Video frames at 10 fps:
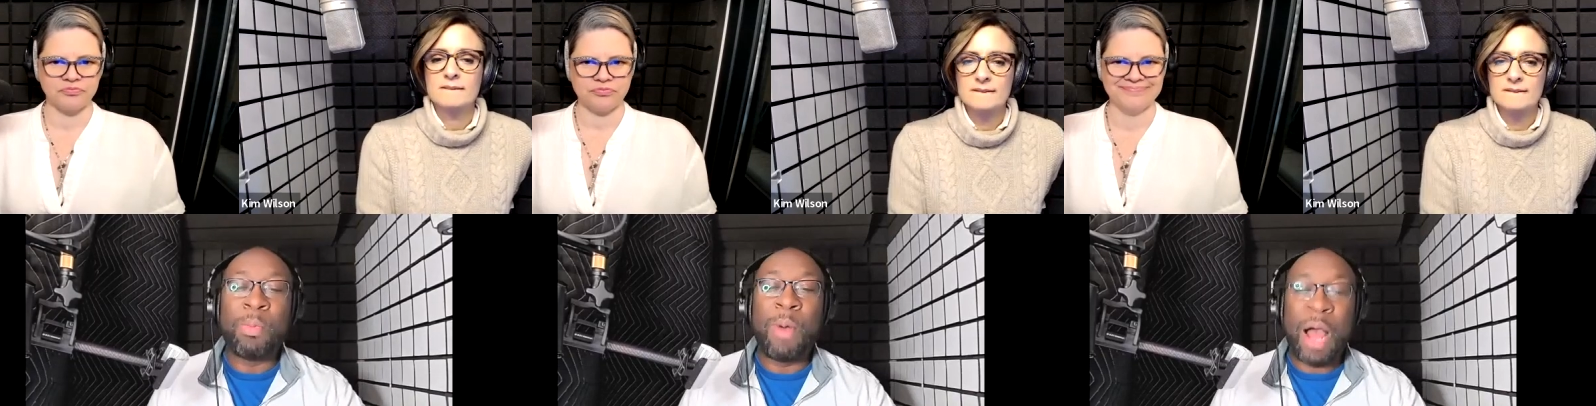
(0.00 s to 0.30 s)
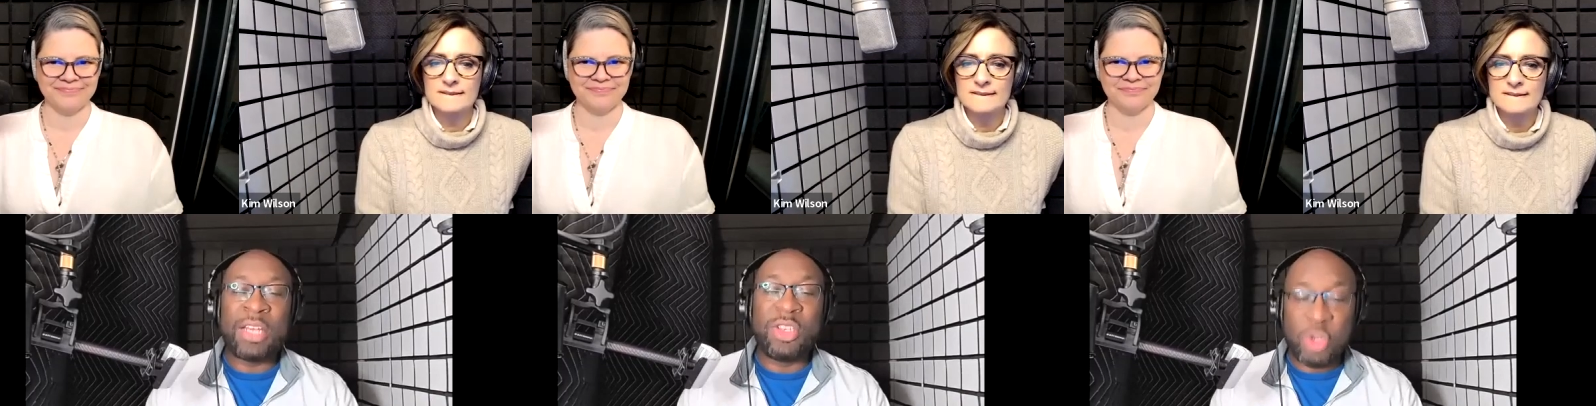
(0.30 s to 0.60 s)
Speaker 1: I
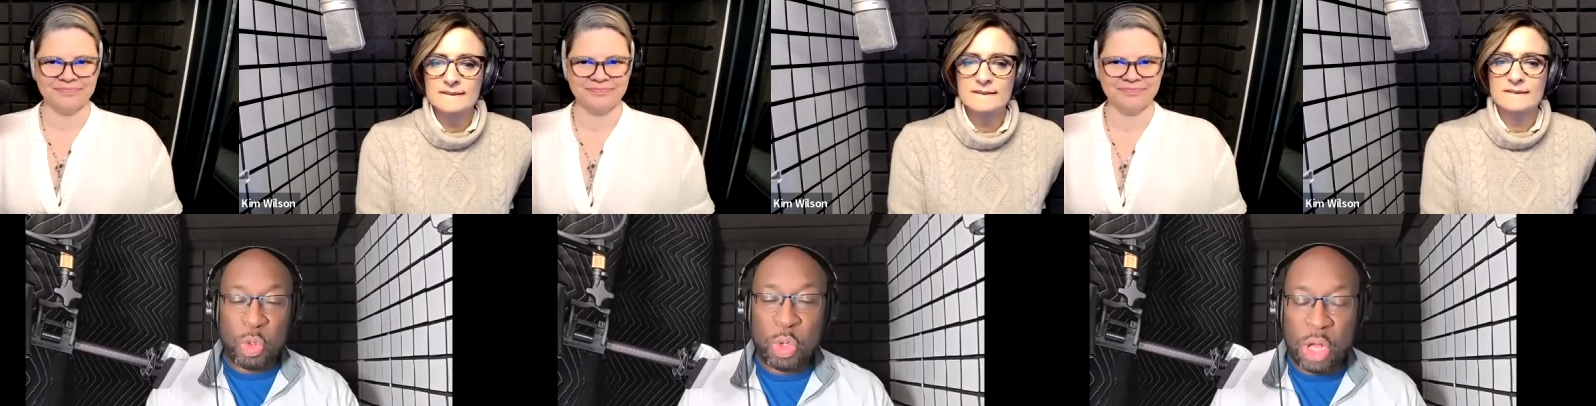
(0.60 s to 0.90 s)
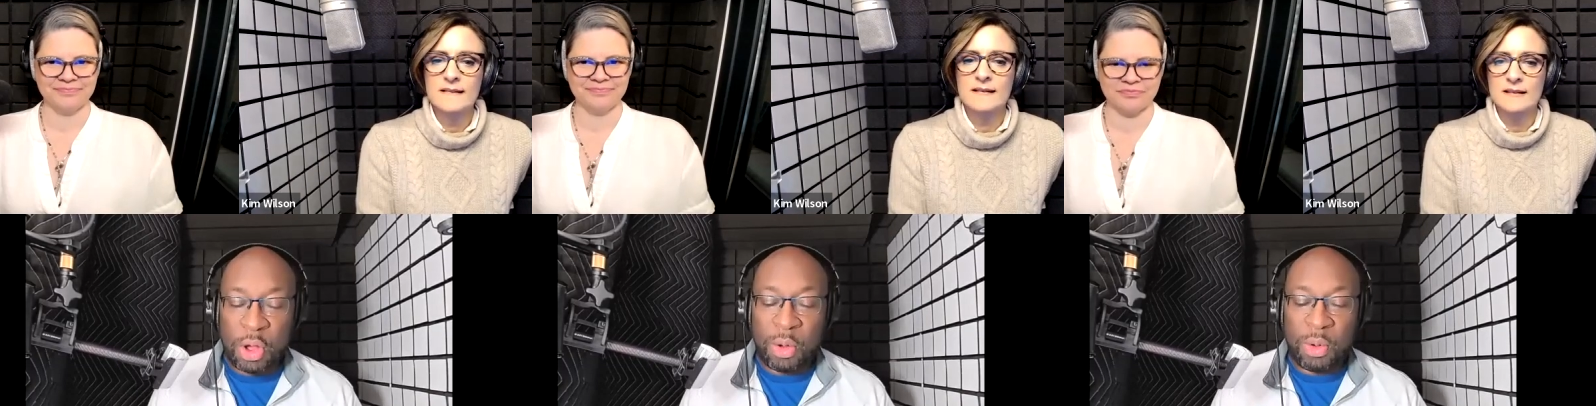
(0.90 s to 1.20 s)
do
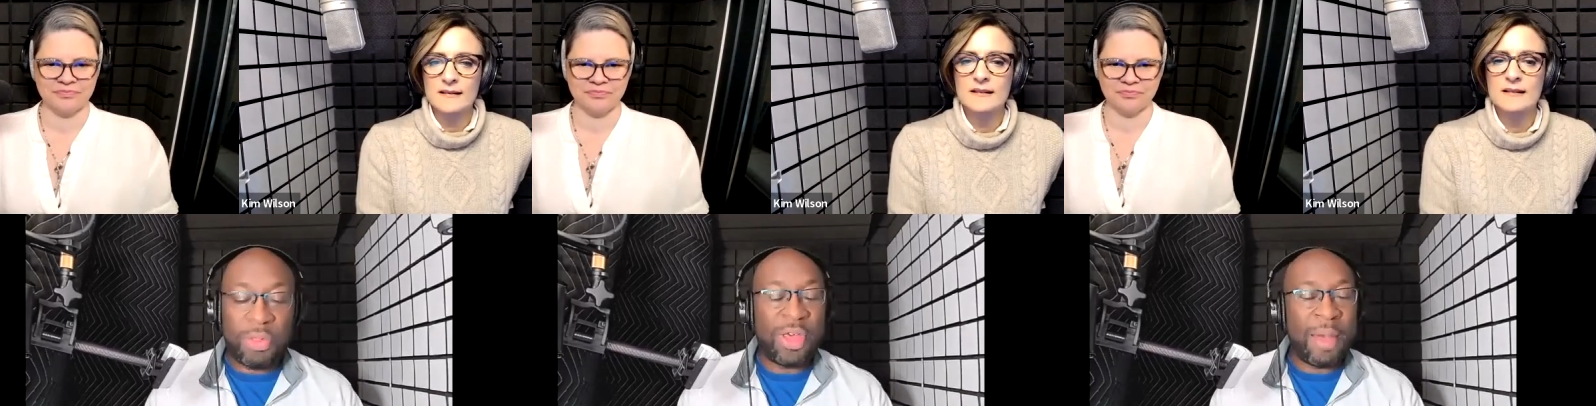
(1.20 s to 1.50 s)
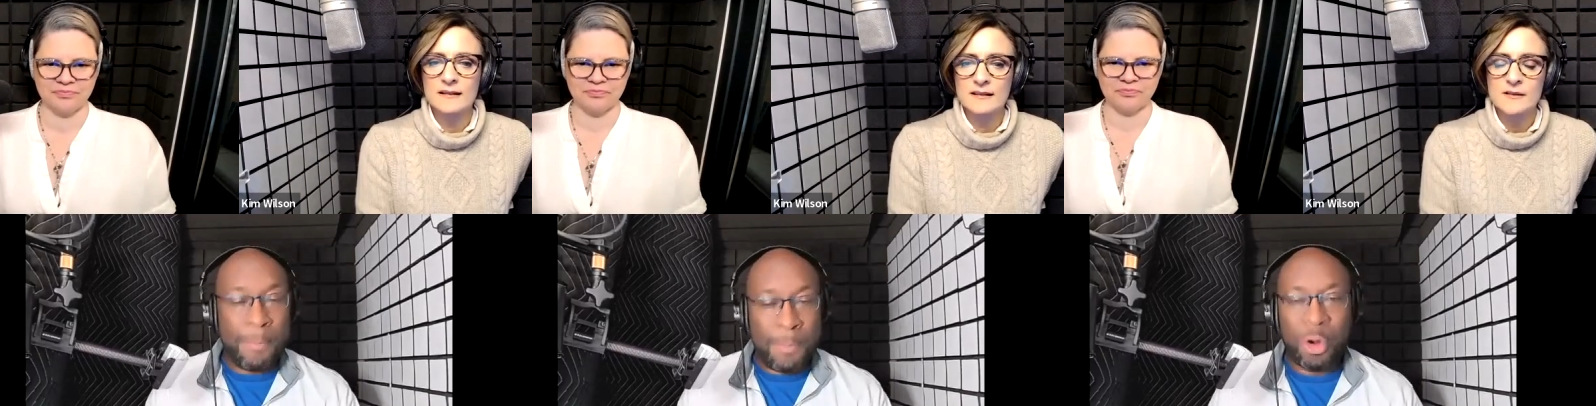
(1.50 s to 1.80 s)
know that
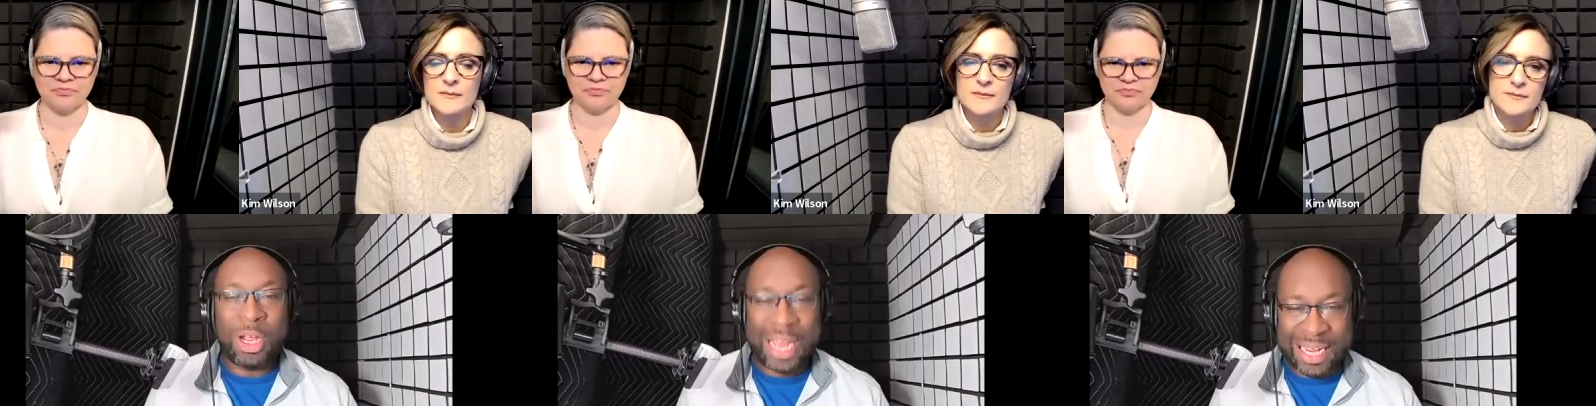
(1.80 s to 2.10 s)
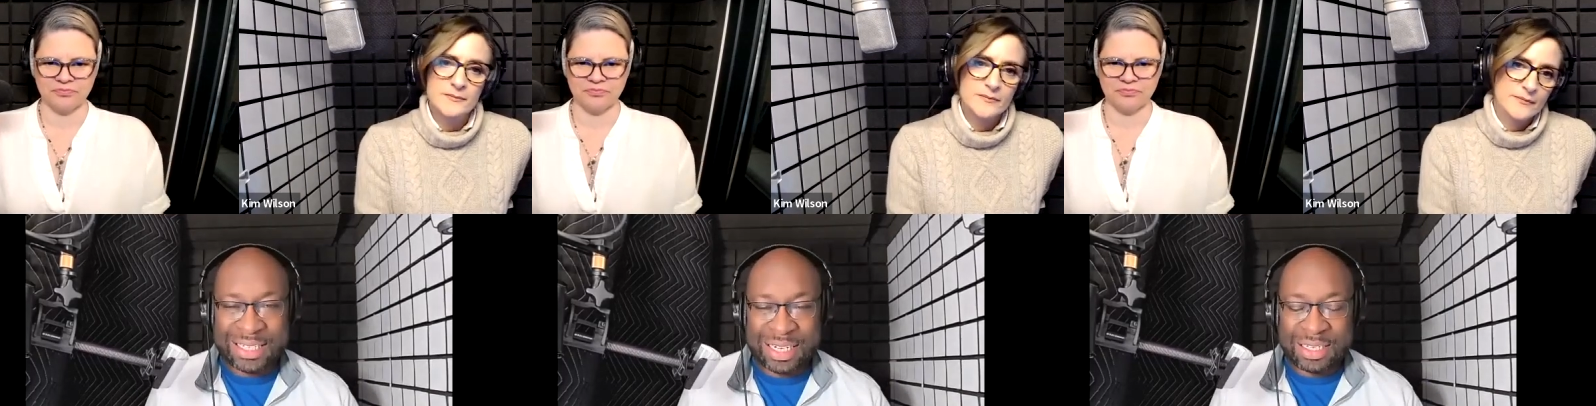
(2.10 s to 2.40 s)
more
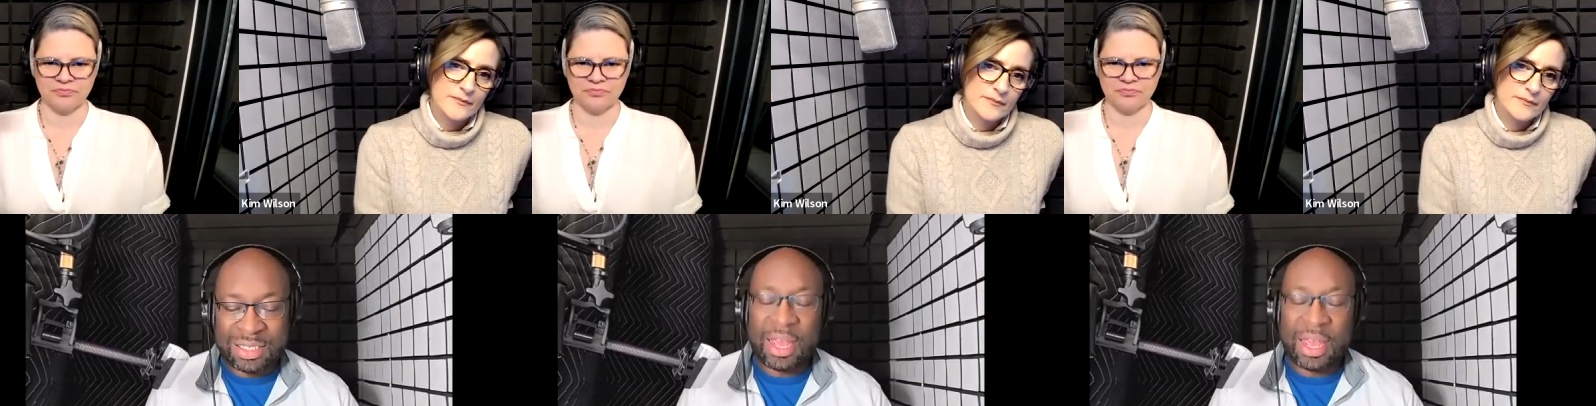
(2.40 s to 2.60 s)
castings